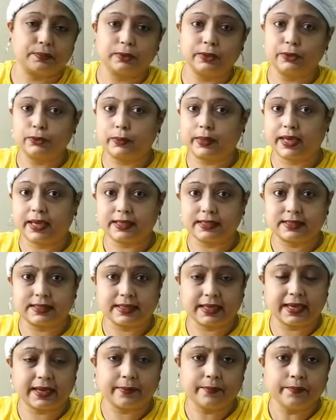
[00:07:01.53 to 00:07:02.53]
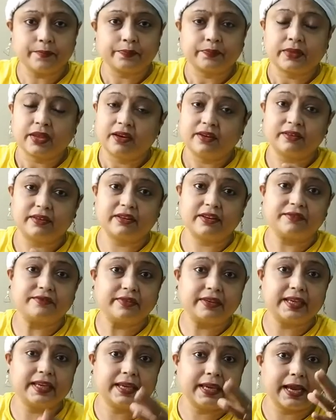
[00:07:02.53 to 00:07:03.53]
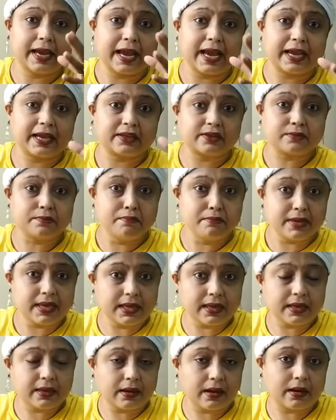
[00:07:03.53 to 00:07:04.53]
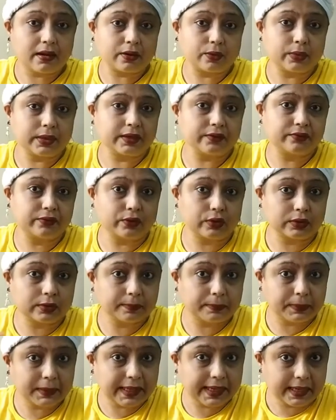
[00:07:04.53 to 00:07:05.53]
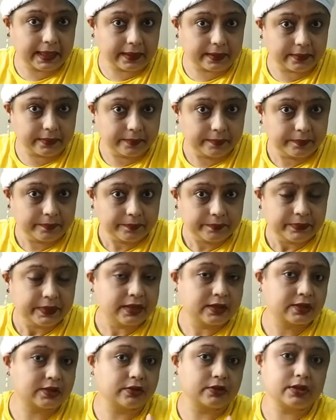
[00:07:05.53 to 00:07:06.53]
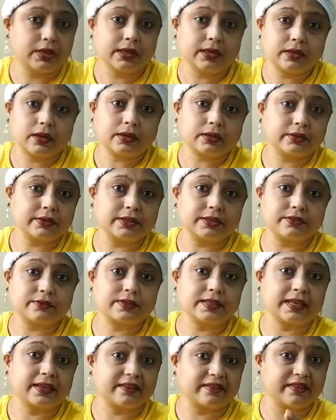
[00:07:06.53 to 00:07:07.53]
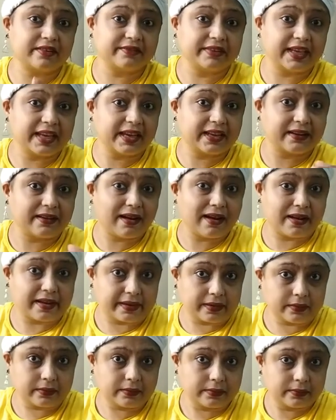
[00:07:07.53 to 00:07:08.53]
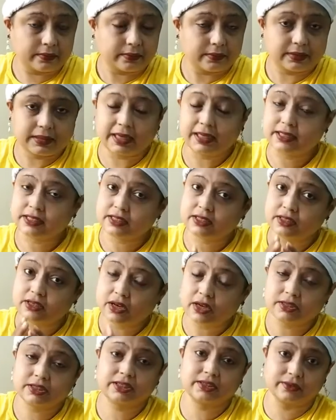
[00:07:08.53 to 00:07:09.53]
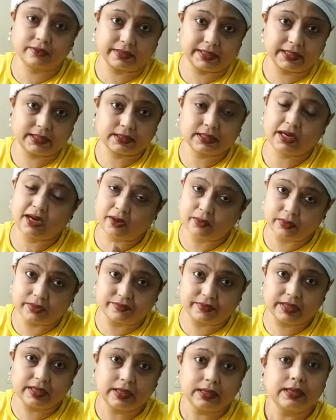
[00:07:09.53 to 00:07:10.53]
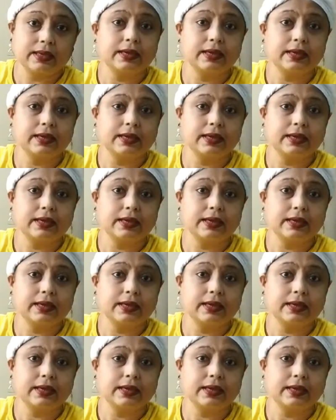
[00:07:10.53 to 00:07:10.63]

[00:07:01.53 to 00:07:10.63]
you can say Ravi and me are going for the play. So you're not going to say Ravi and I. That is not correct. However,